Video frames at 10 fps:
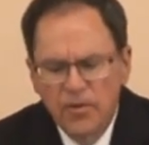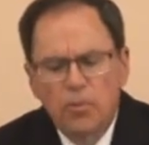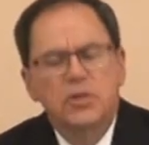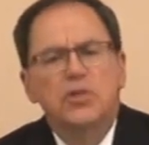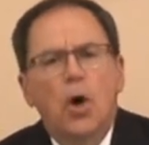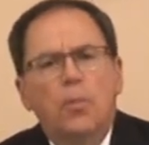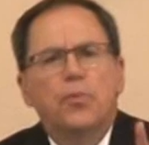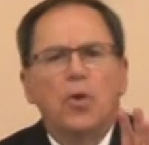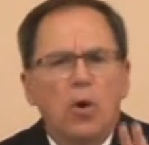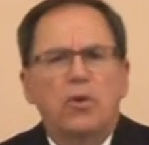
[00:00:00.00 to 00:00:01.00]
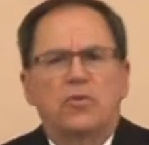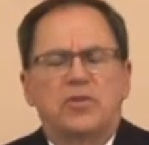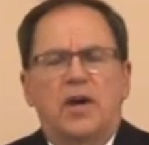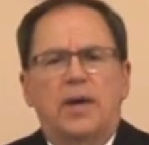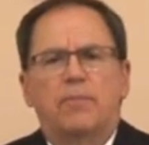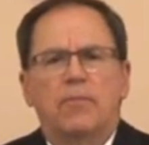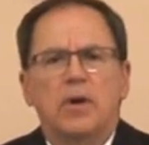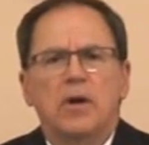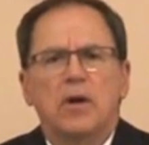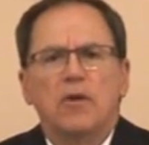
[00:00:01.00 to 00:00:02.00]
There was no prototype
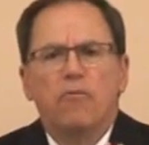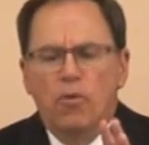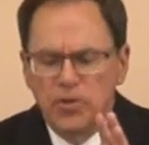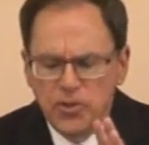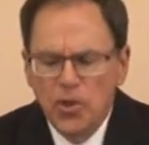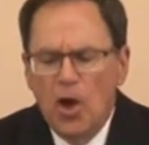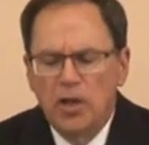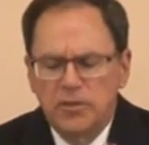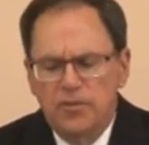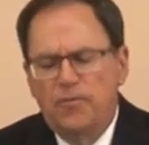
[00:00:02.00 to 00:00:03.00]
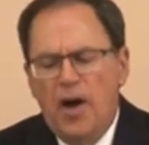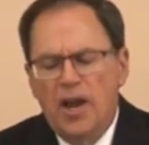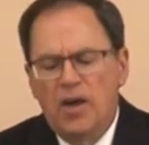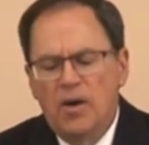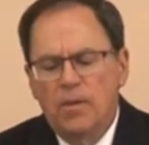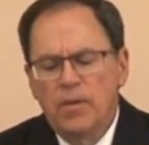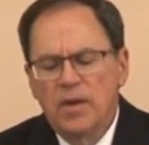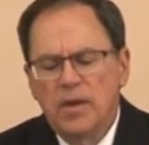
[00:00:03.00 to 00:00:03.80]
for Saul to follow.